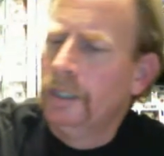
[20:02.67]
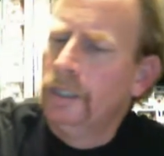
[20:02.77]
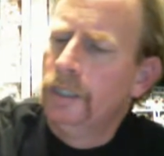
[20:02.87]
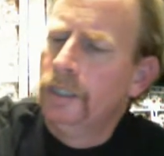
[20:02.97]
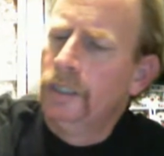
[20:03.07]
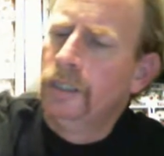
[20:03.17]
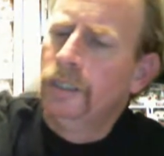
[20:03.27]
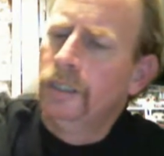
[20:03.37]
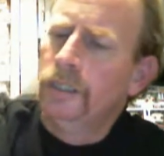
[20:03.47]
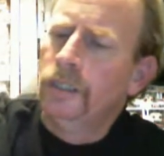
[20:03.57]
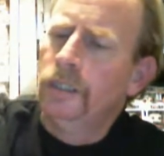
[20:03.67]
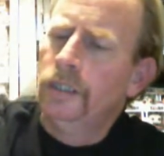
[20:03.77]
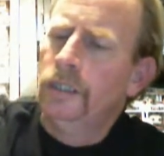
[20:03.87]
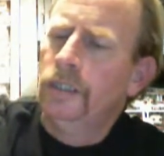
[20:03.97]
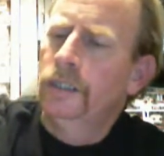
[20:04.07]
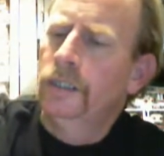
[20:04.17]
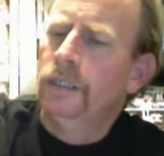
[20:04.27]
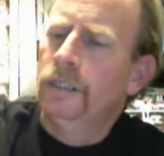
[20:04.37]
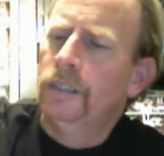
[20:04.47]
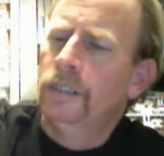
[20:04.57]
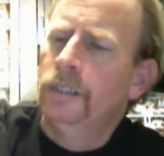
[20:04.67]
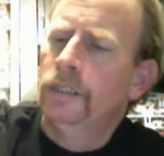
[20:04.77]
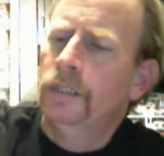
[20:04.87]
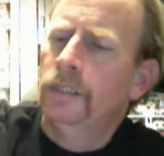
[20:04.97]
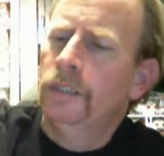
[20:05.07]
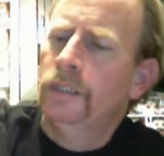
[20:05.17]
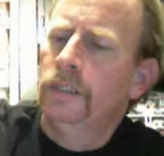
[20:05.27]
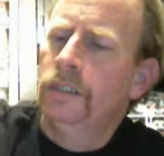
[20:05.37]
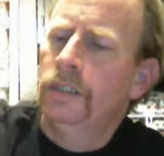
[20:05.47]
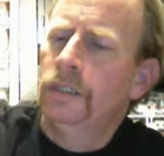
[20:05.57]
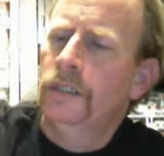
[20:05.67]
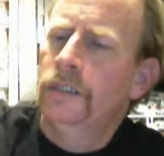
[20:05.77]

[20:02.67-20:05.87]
(no one is talking)